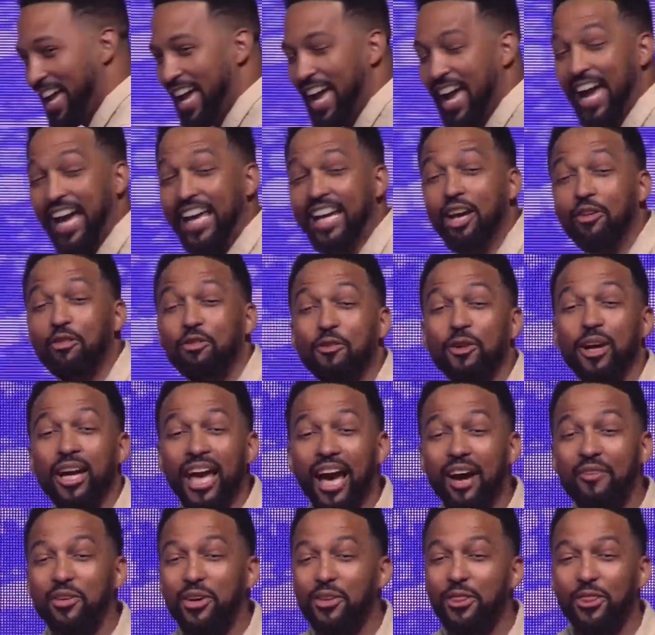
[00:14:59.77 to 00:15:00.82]
and if we
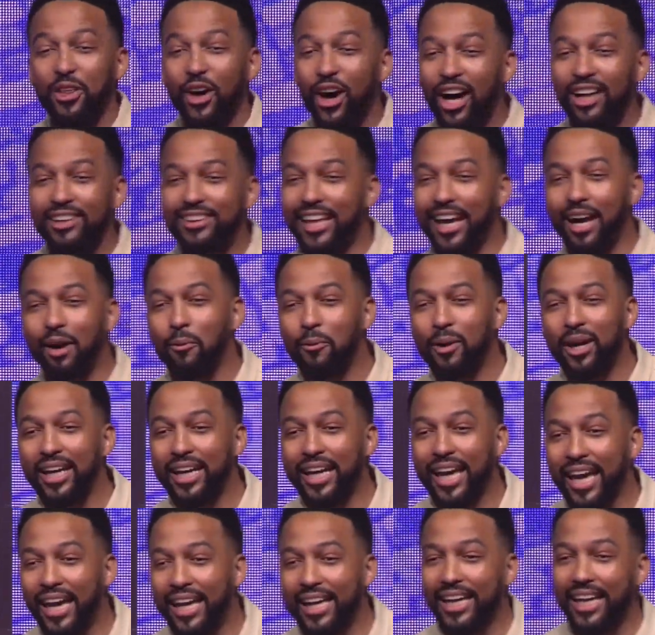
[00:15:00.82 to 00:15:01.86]
ever thought that we
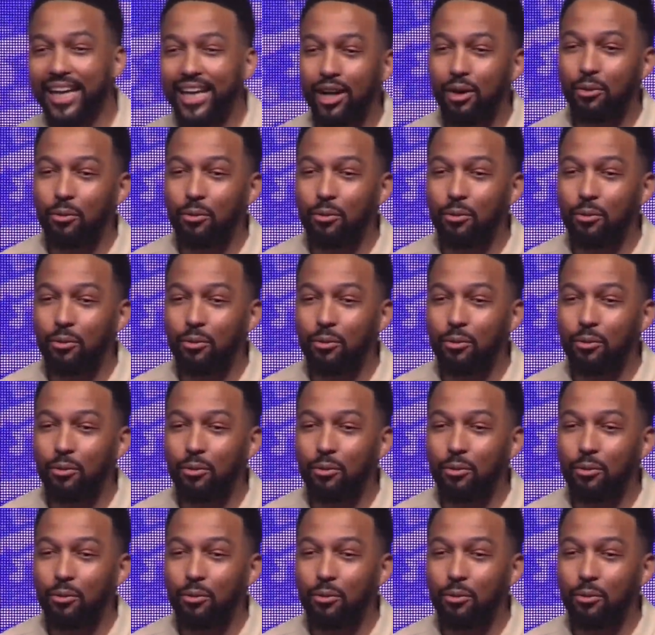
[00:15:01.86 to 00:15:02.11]
can't get it